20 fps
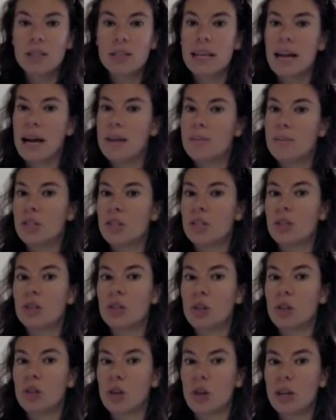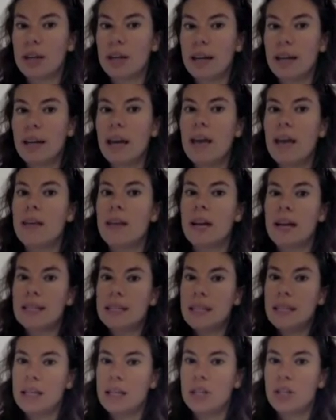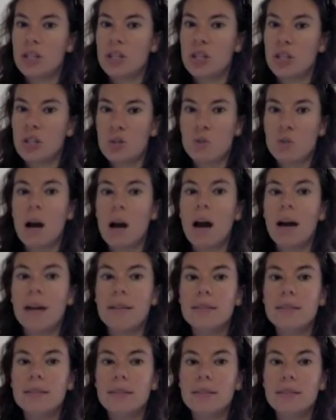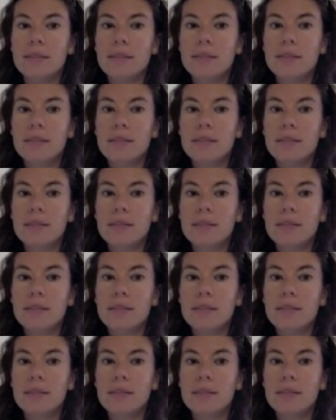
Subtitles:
that I'm still learning, and that I teach to you guys.